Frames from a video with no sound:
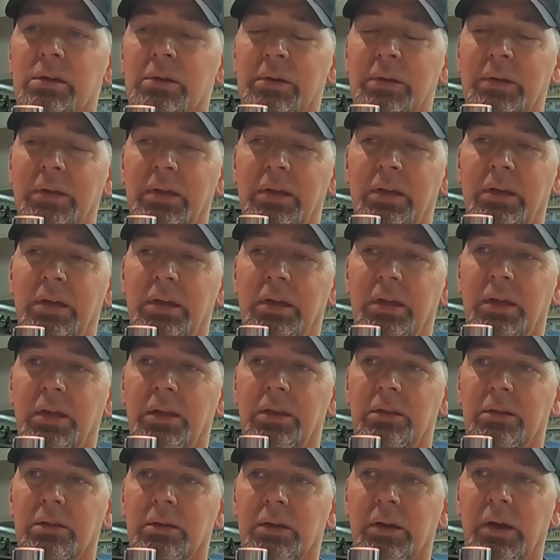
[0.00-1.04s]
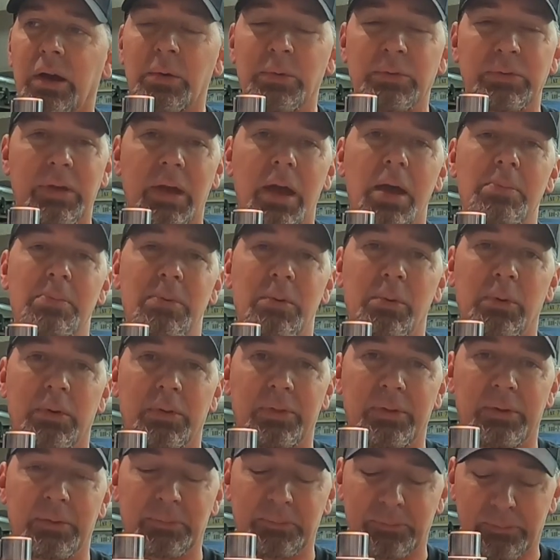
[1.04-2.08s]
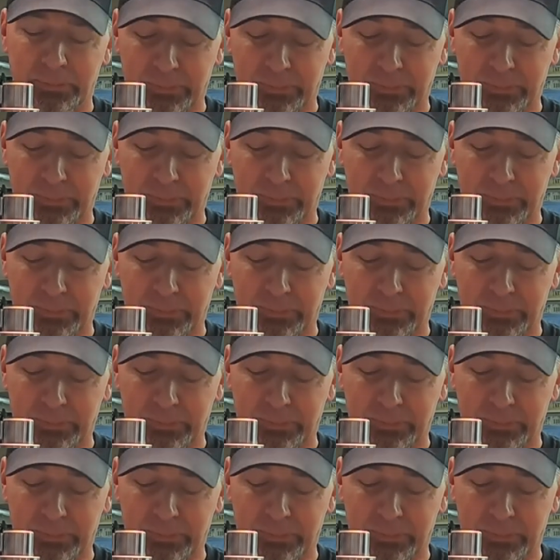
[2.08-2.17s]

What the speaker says: And I was happy with it.